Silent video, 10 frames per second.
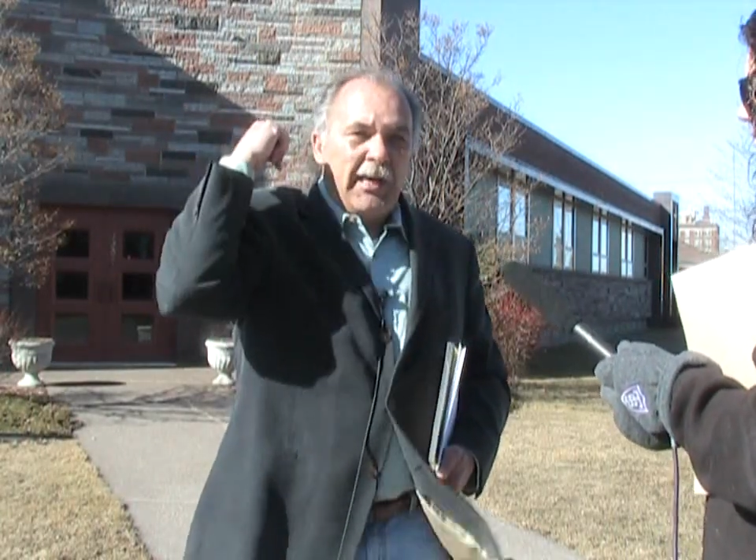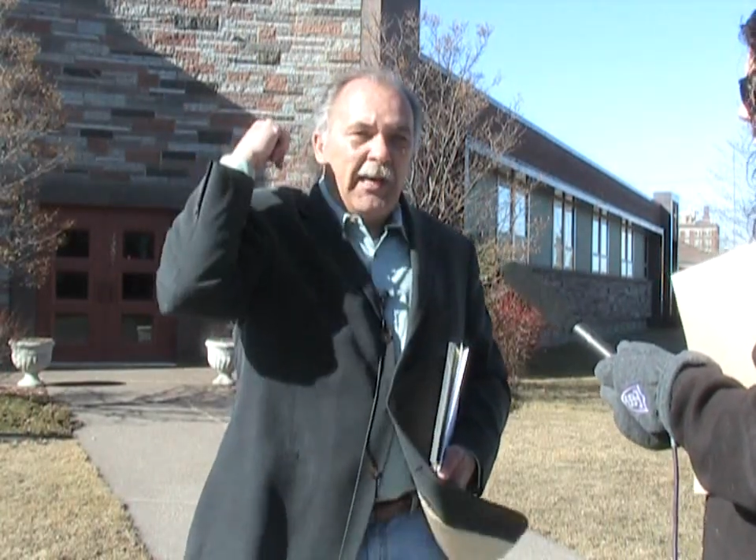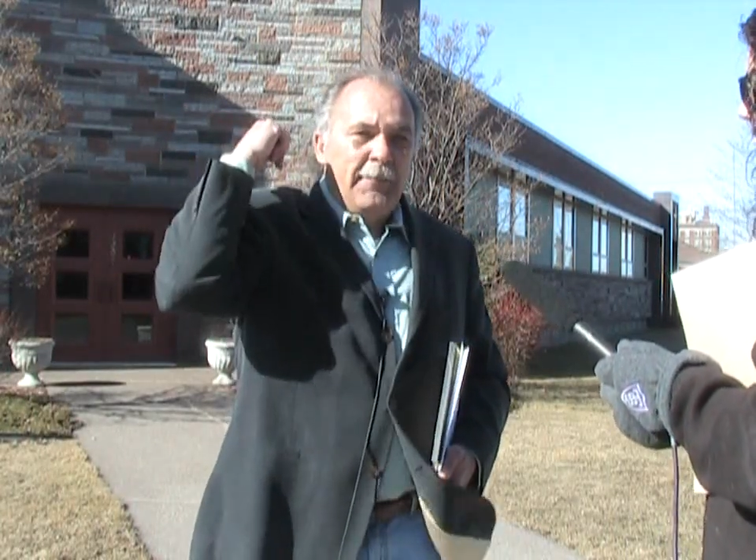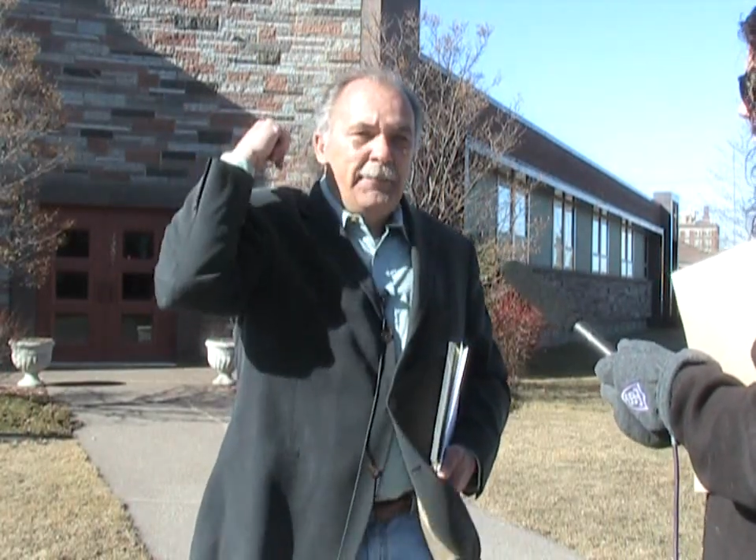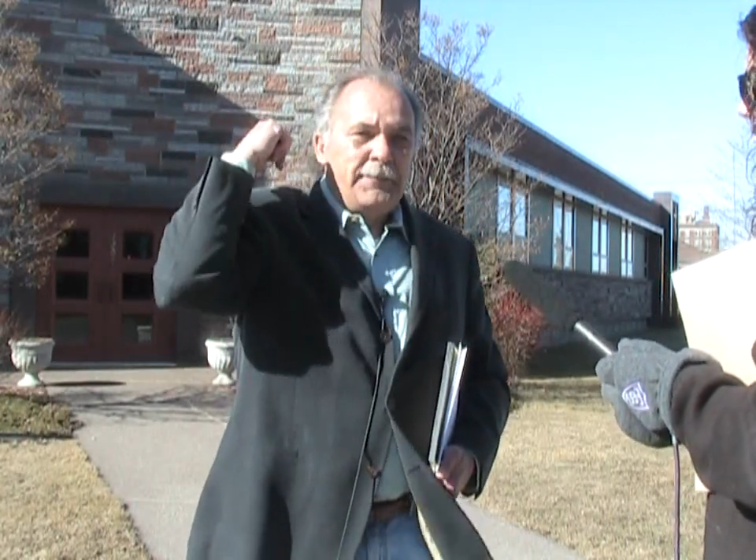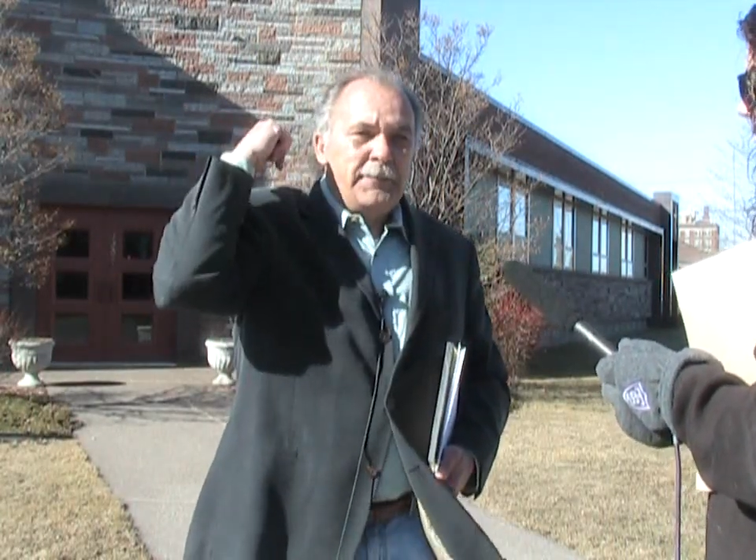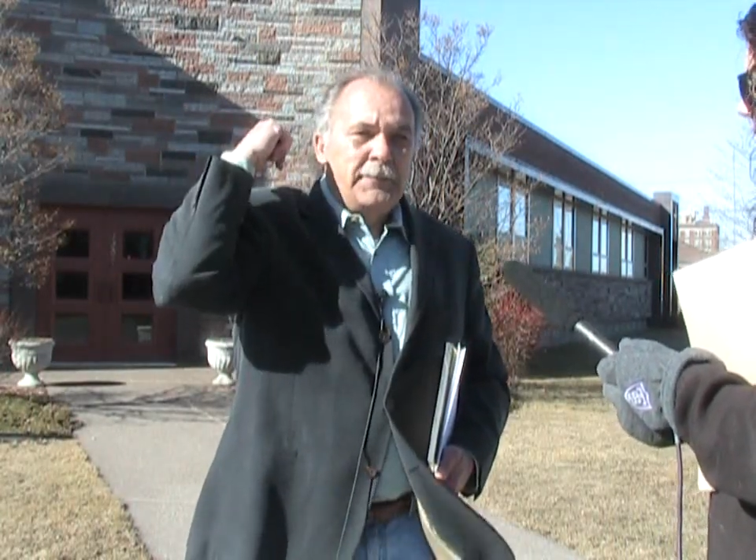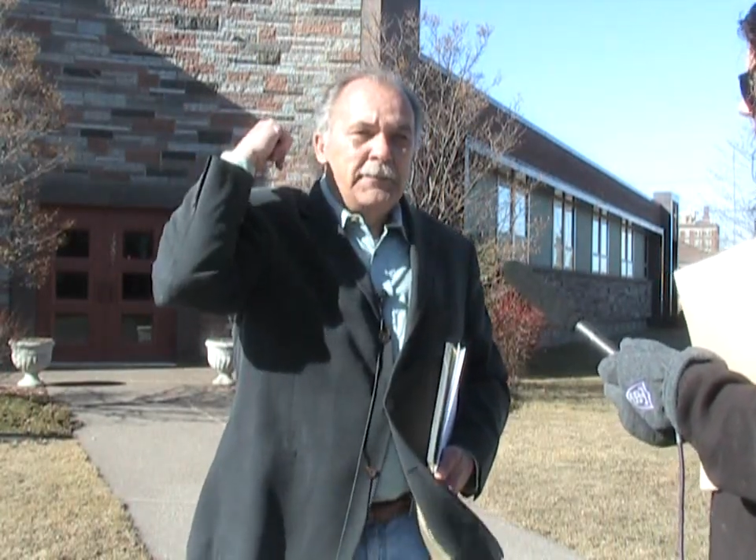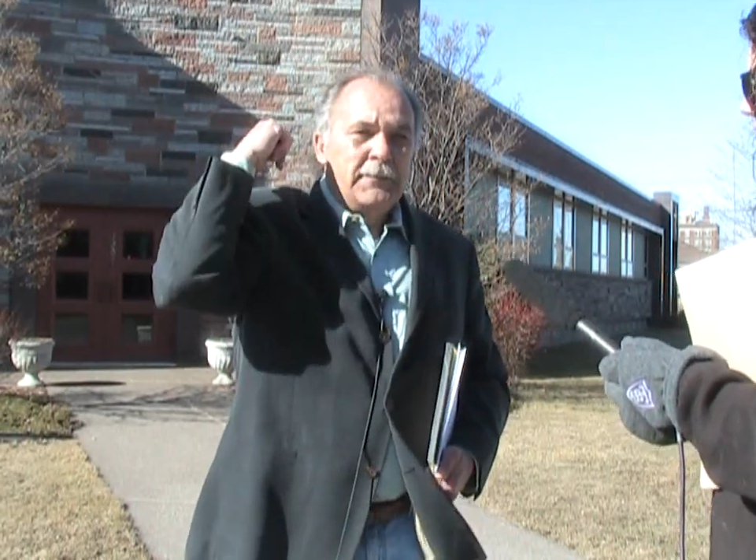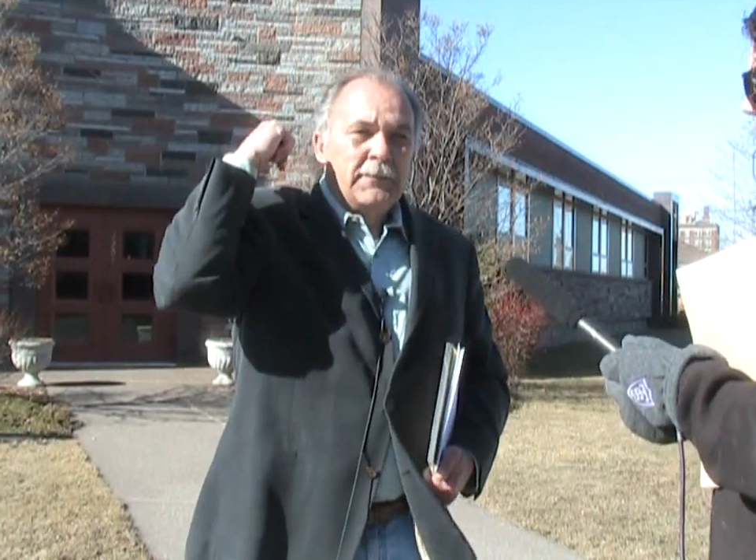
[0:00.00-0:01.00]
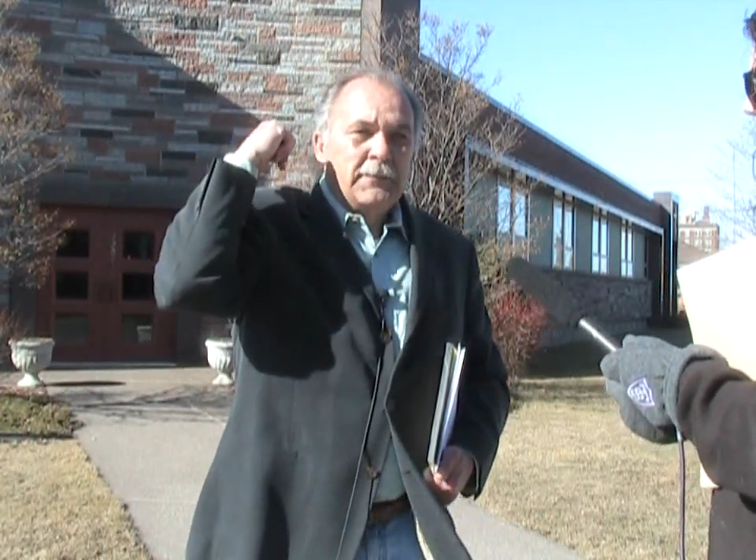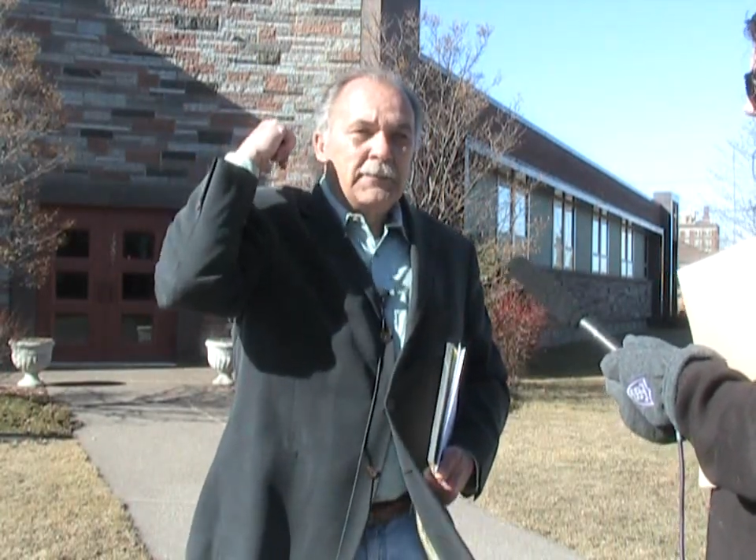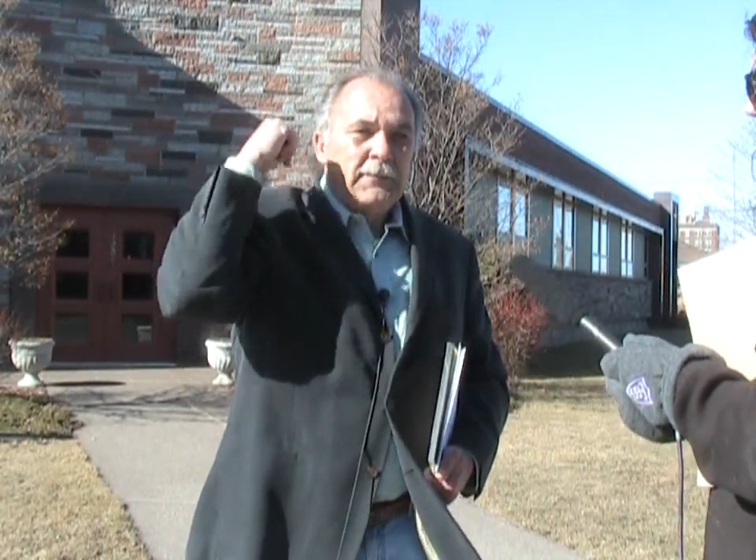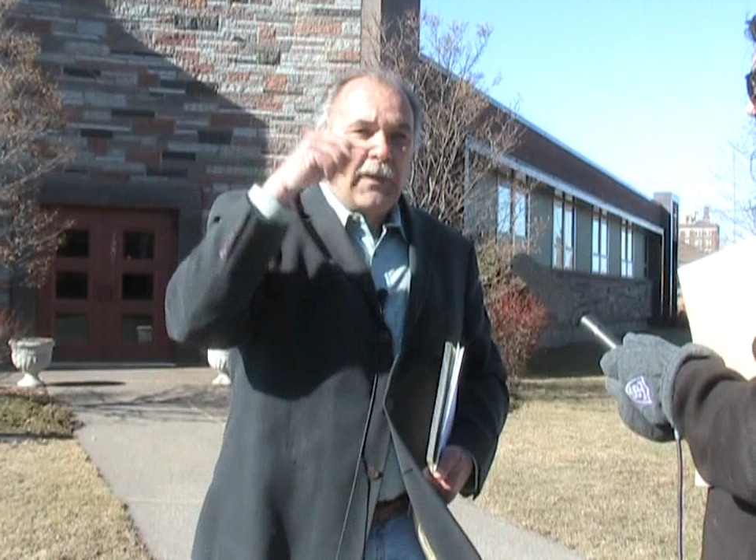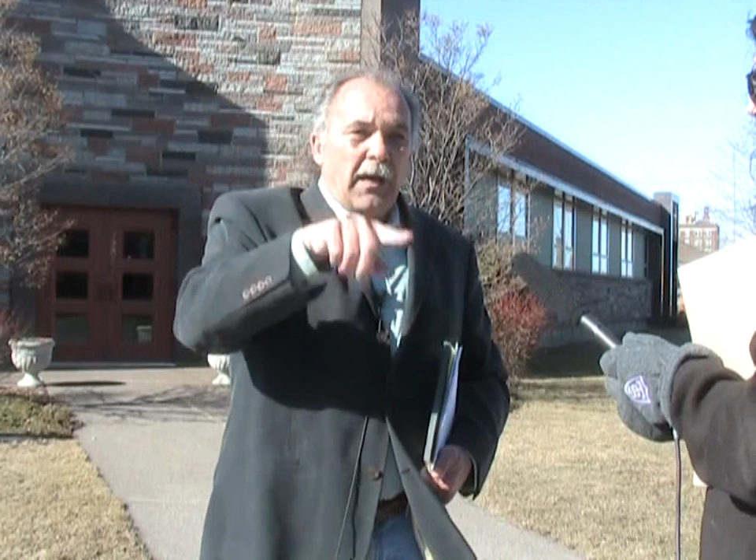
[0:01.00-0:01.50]
him
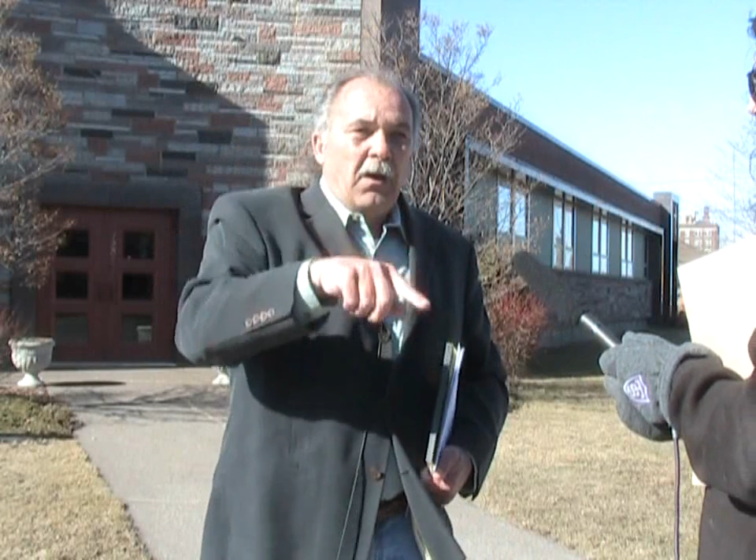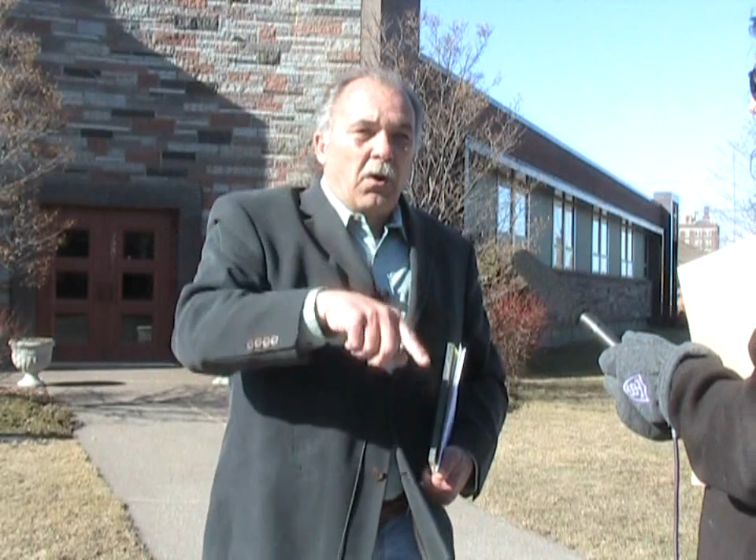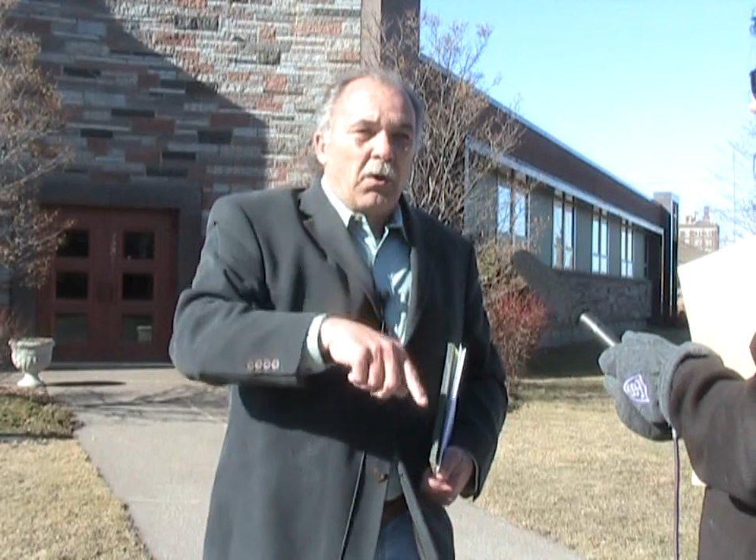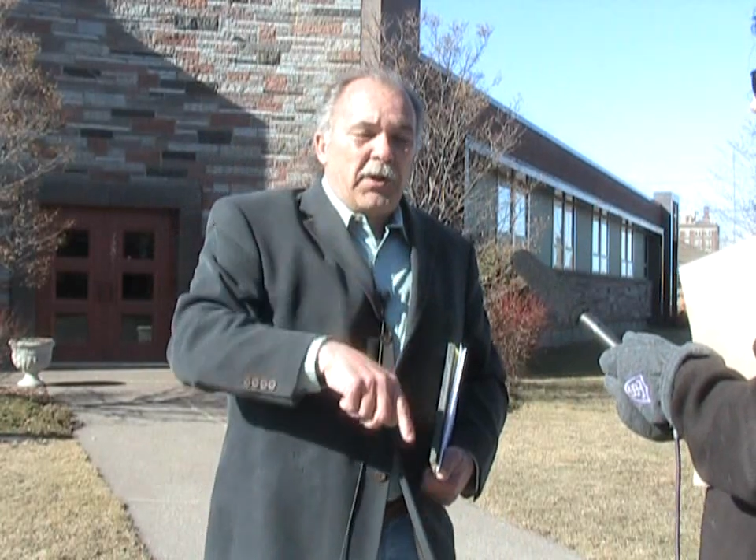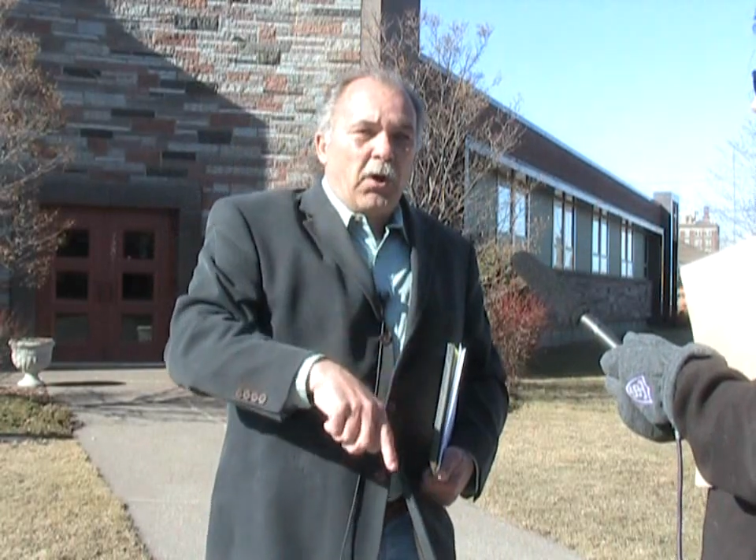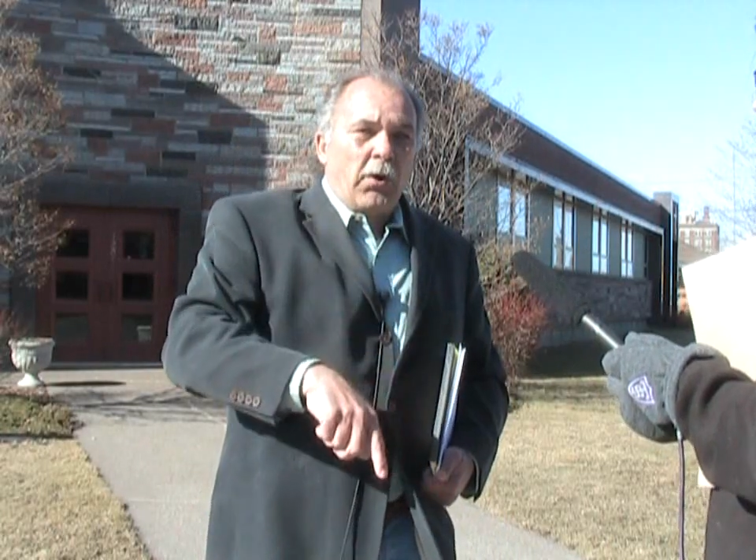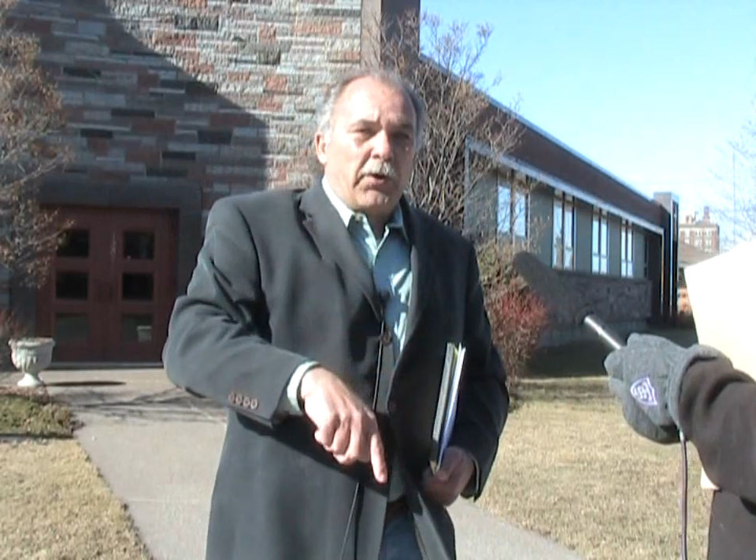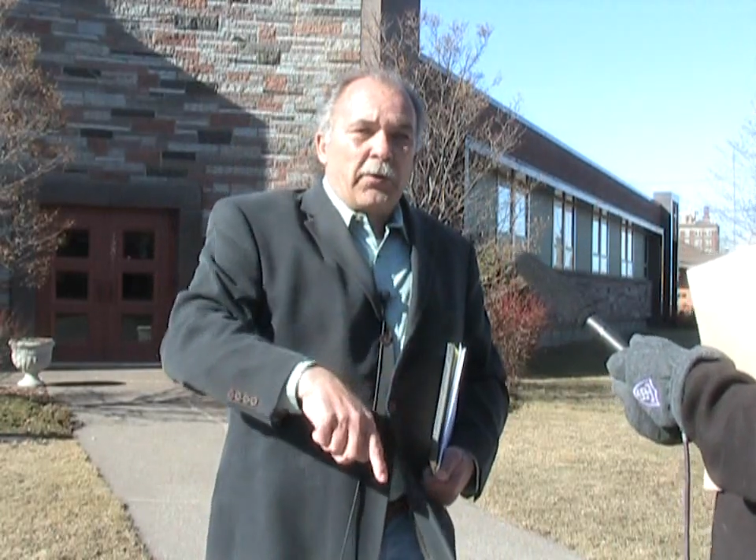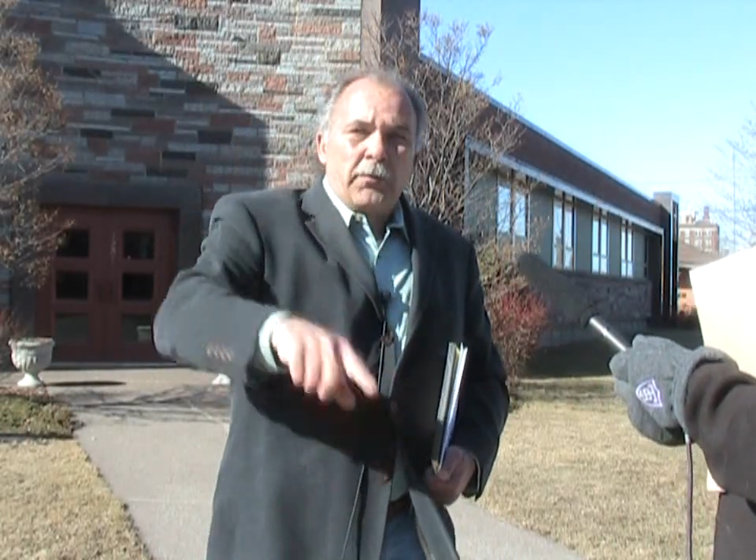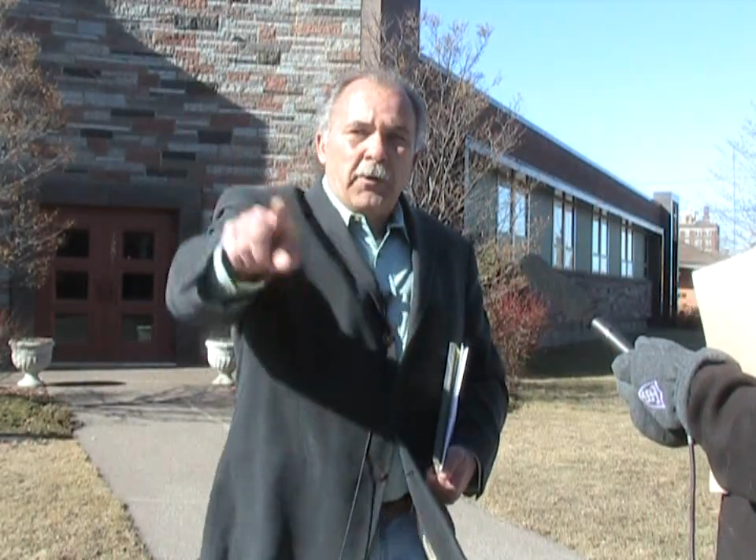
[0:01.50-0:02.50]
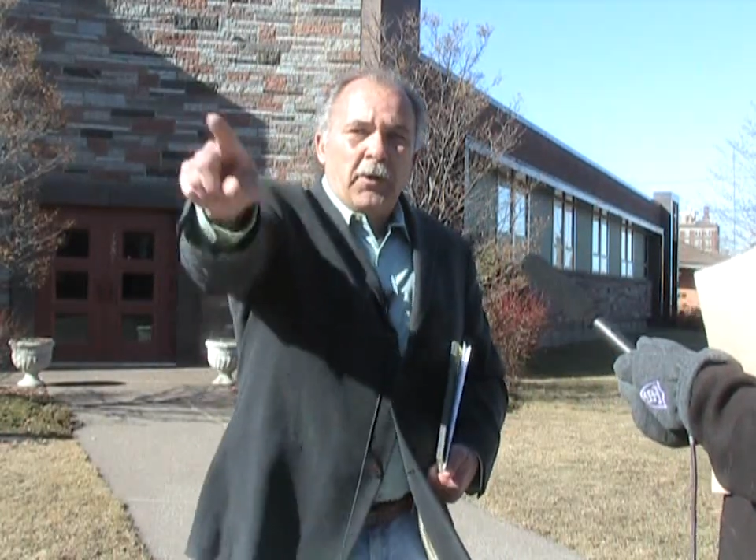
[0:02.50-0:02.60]
or the order,